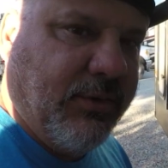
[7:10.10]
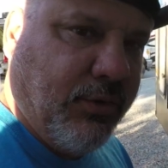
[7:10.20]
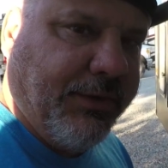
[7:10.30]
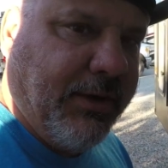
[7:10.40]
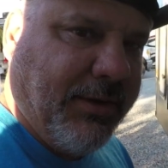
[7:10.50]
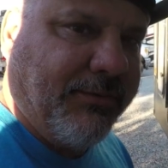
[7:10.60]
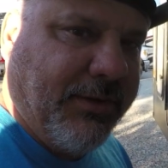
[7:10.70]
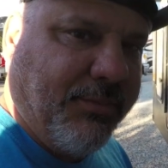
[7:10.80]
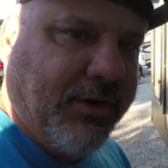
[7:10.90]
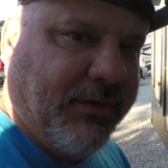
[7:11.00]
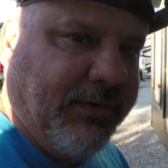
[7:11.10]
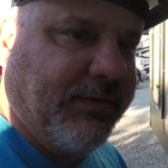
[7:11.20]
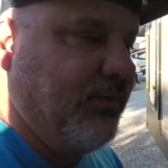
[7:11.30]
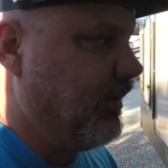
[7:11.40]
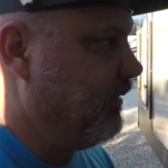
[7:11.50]
cool thing about 3D printers
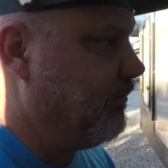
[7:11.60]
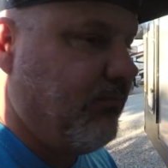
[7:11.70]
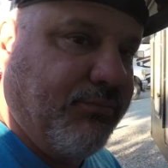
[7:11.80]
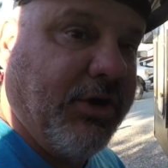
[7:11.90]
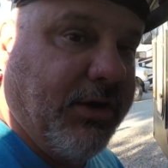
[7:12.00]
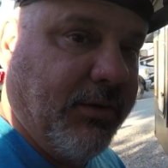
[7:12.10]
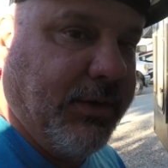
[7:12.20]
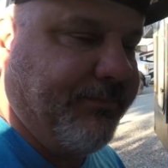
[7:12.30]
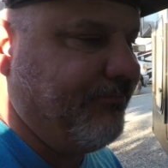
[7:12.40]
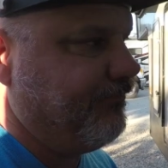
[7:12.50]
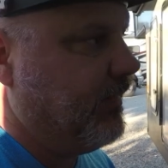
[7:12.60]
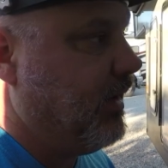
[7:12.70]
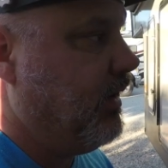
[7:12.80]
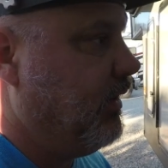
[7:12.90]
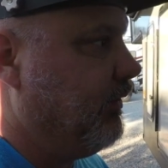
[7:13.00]
is you can print another one.
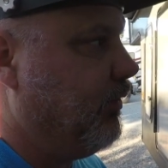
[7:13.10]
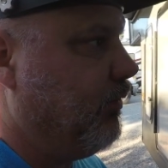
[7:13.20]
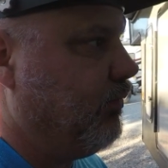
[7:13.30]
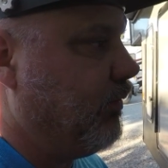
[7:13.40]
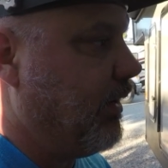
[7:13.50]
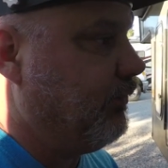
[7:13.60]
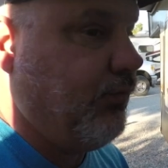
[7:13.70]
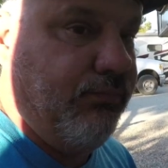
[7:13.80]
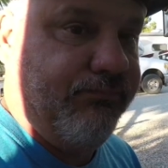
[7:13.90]
So round 2.